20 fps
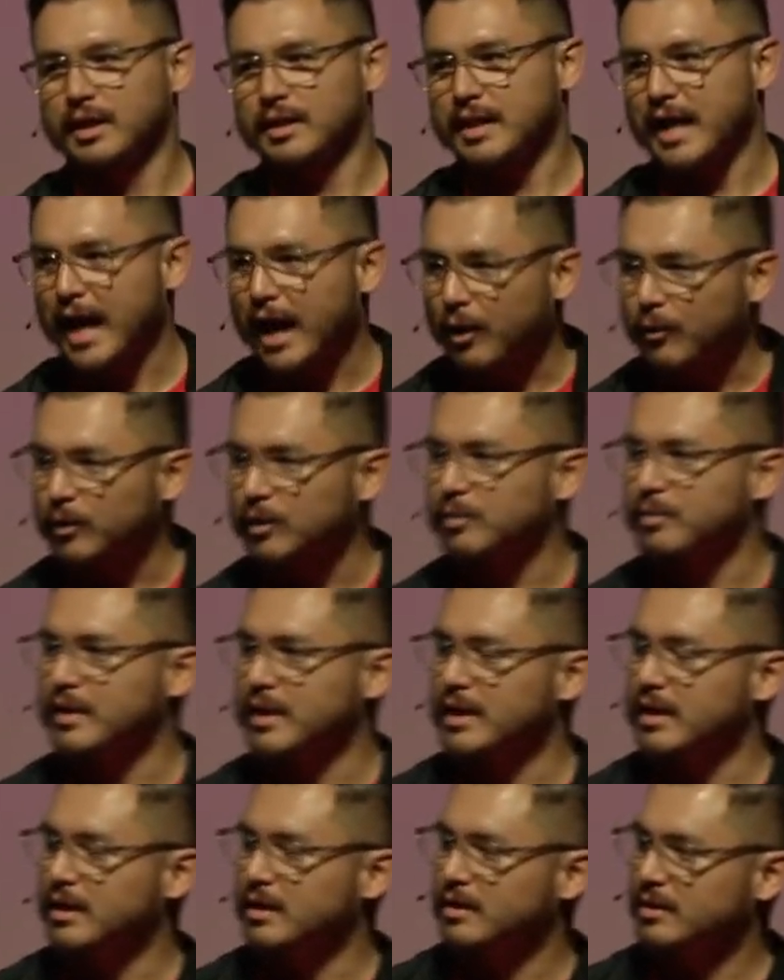That would
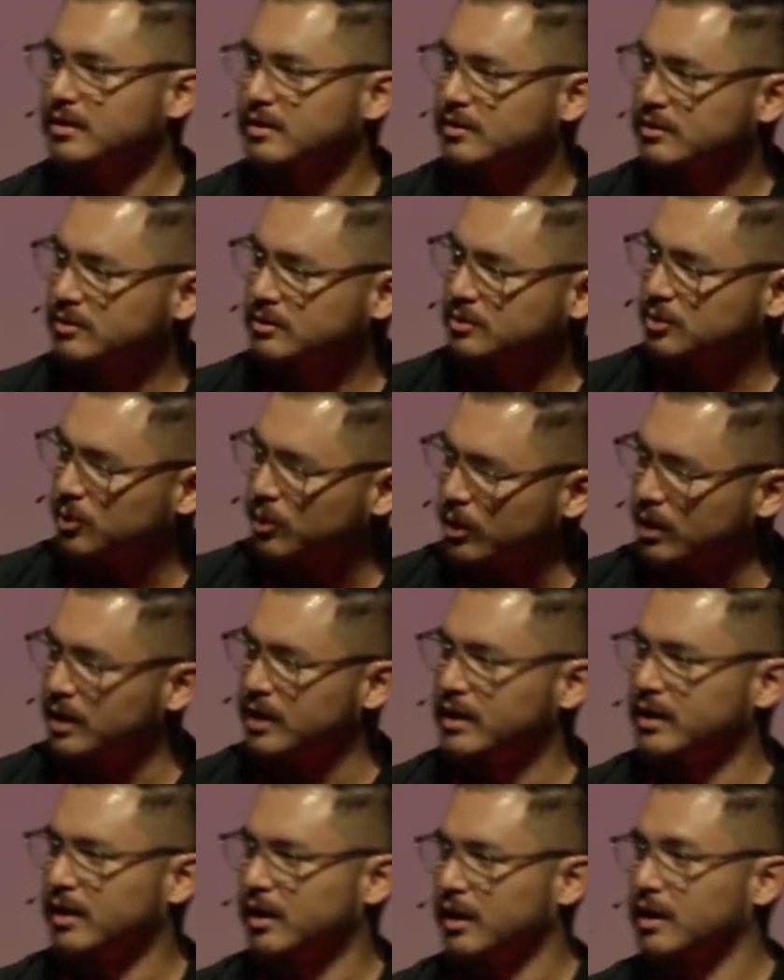be
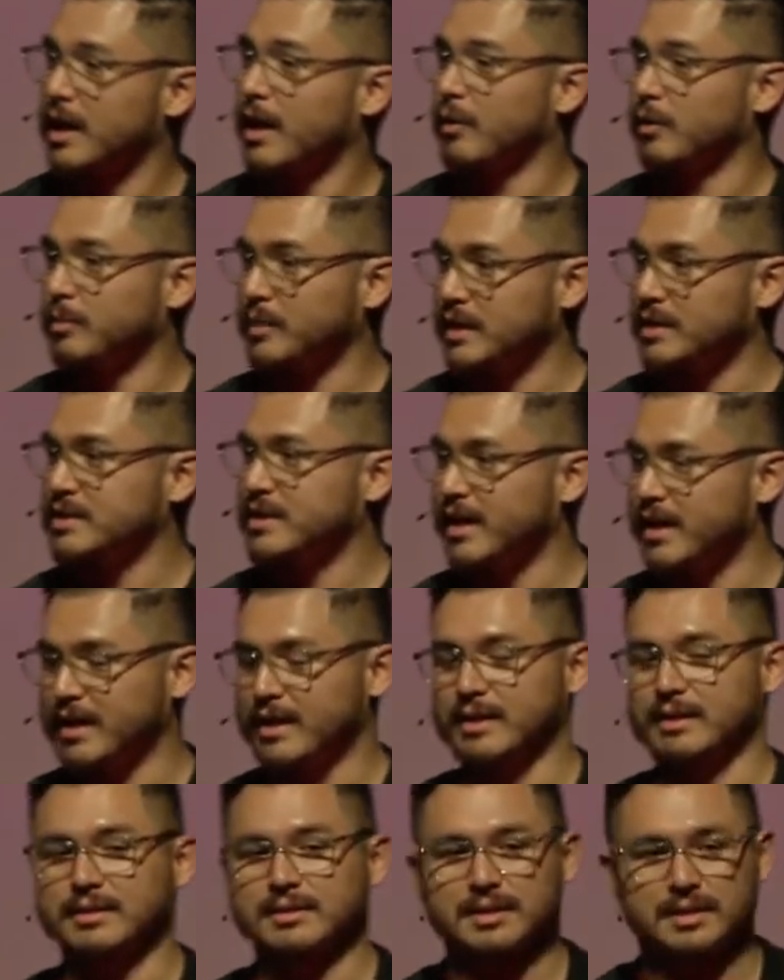
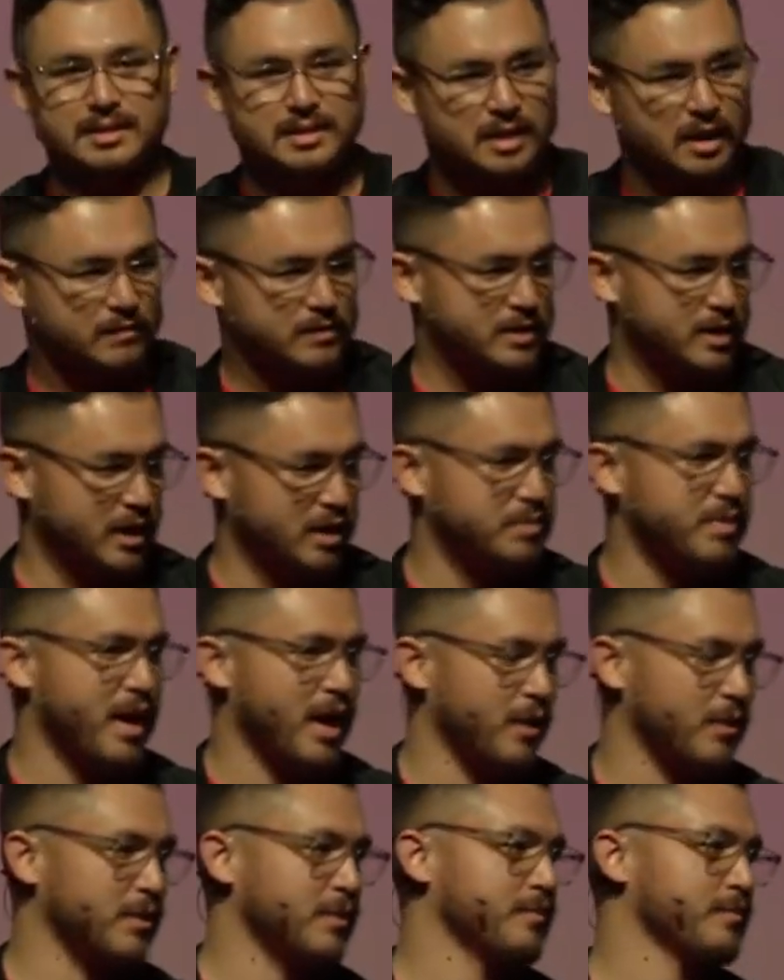10 to the 17th
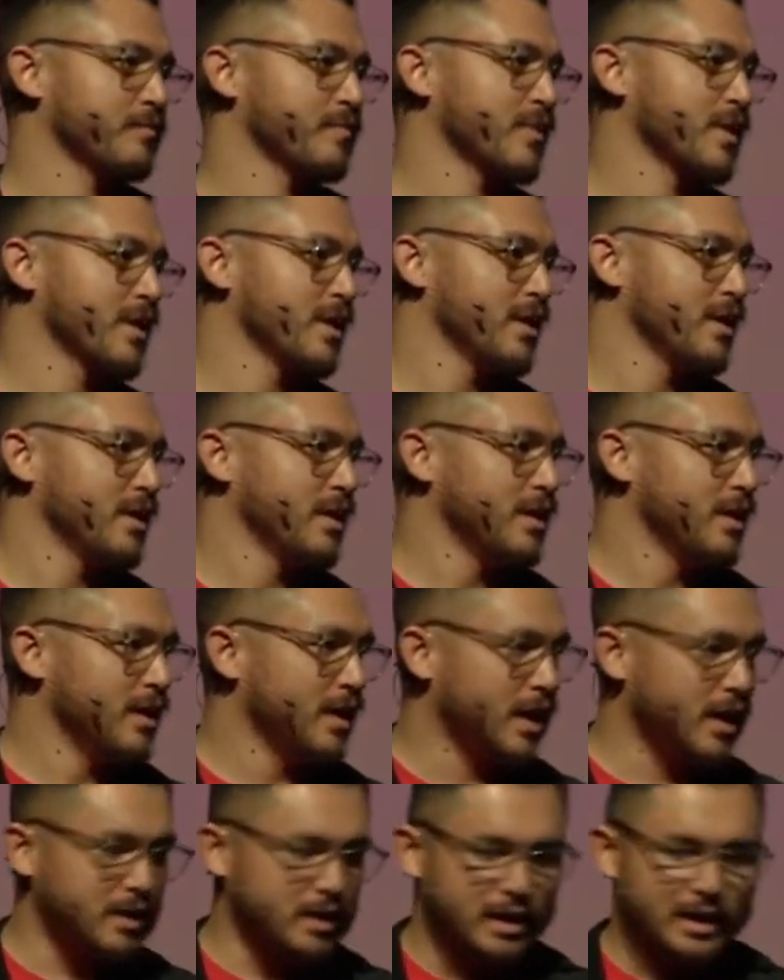power.
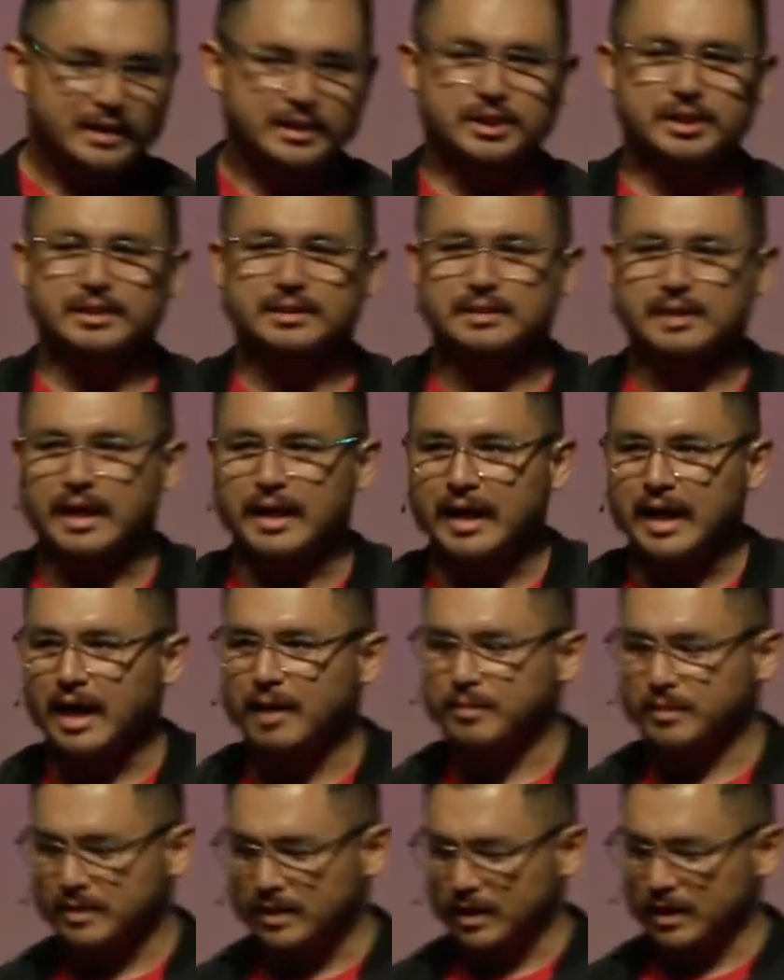And then let's just say,
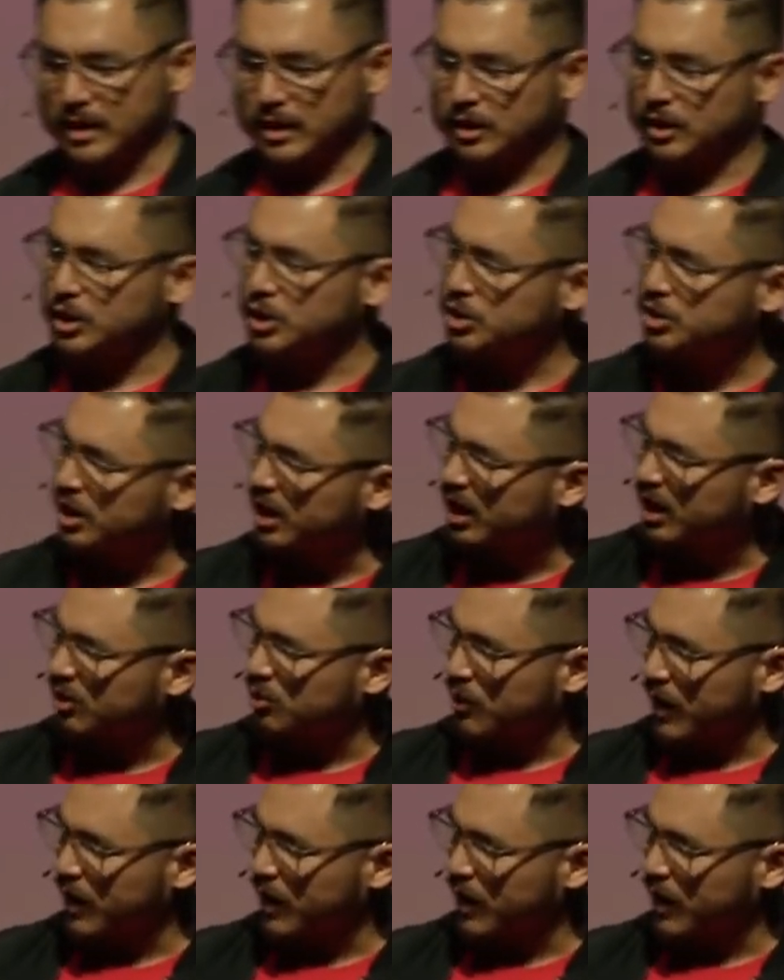hypothetically, you took a